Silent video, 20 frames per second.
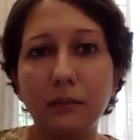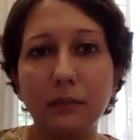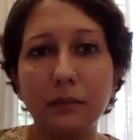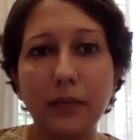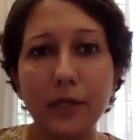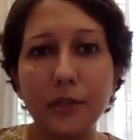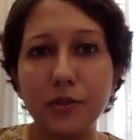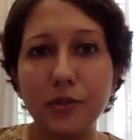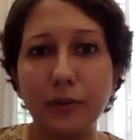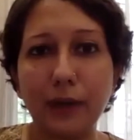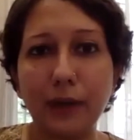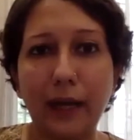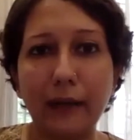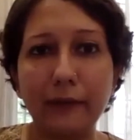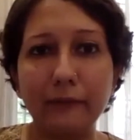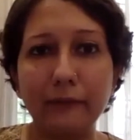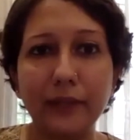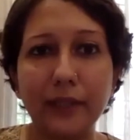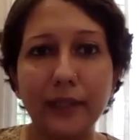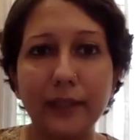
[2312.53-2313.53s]
that you
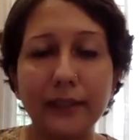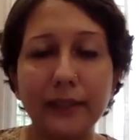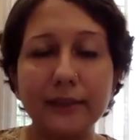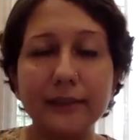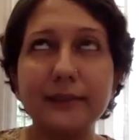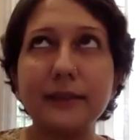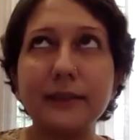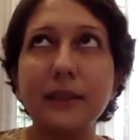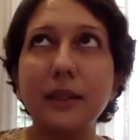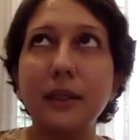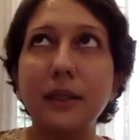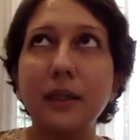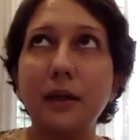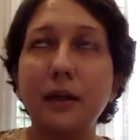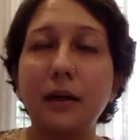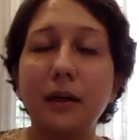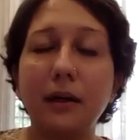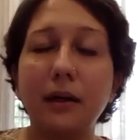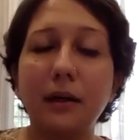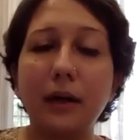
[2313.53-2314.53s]
have. There is,
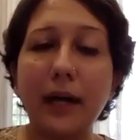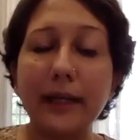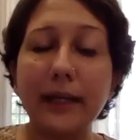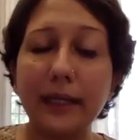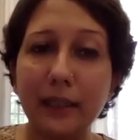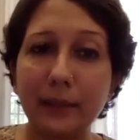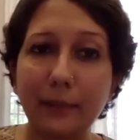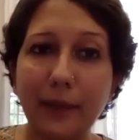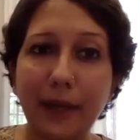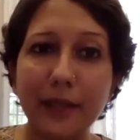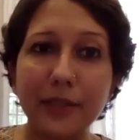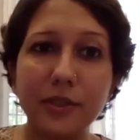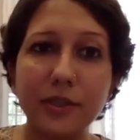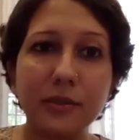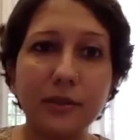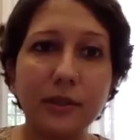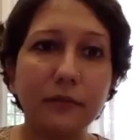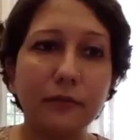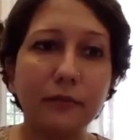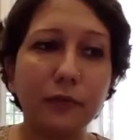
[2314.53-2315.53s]
I can imagine
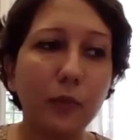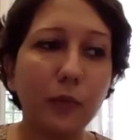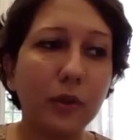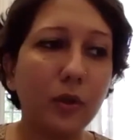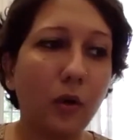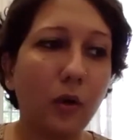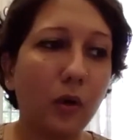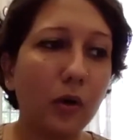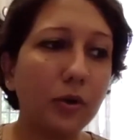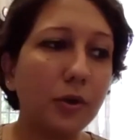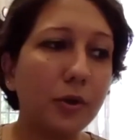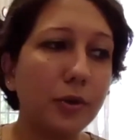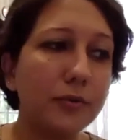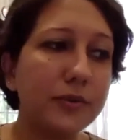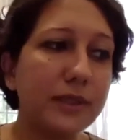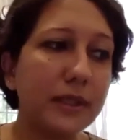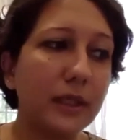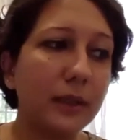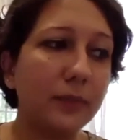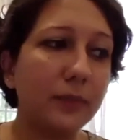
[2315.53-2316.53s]
that if you were not
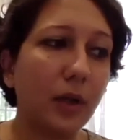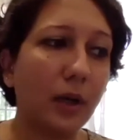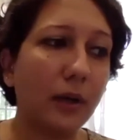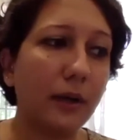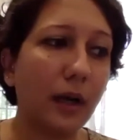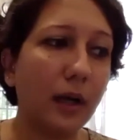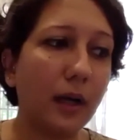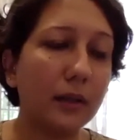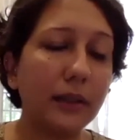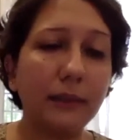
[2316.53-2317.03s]
using a product,